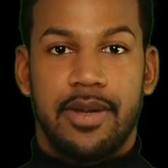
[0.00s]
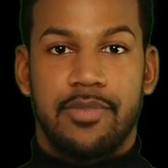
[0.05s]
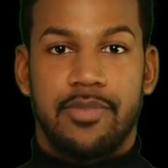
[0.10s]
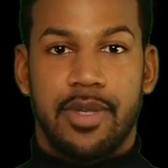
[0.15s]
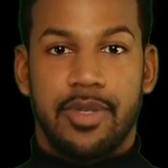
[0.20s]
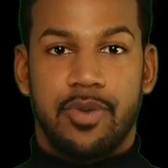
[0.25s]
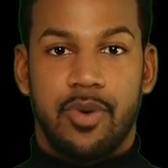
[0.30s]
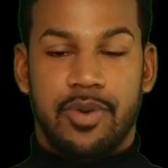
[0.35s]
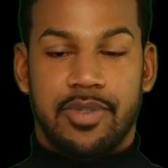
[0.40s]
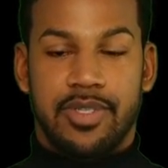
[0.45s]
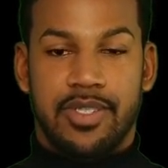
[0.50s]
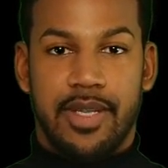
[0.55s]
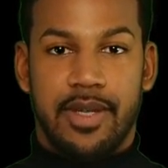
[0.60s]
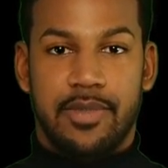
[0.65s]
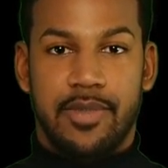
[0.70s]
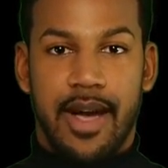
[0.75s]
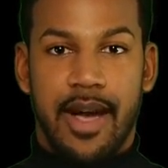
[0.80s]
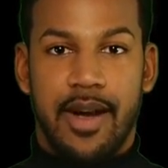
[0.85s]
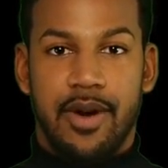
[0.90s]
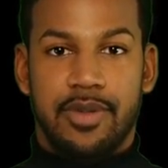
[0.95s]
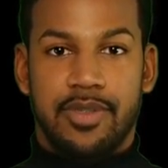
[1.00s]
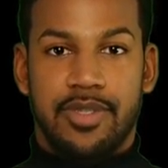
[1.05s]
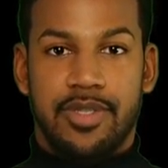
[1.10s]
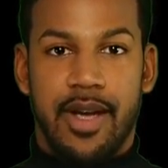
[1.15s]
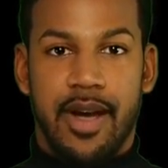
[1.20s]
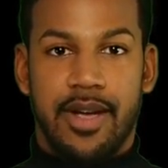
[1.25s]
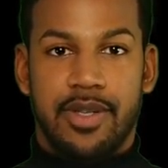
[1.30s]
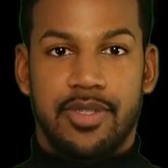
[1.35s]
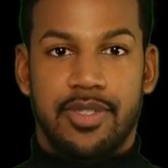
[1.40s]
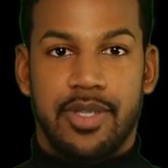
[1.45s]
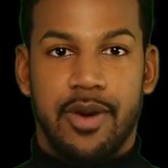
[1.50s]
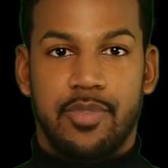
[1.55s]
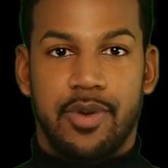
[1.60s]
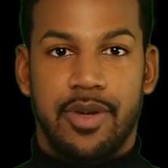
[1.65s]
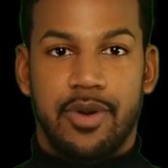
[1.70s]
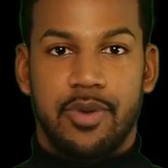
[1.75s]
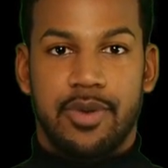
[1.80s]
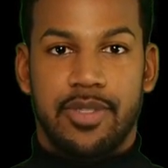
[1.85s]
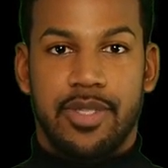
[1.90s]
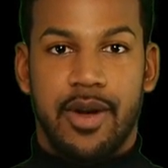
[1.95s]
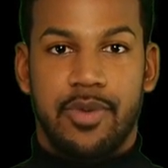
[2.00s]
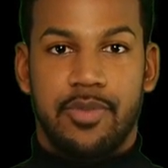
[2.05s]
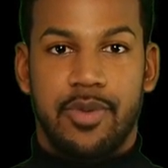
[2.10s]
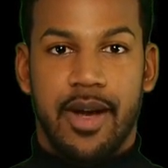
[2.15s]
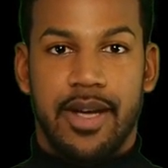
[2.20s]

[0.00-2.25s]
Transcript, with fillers: individual cPanel slash WHM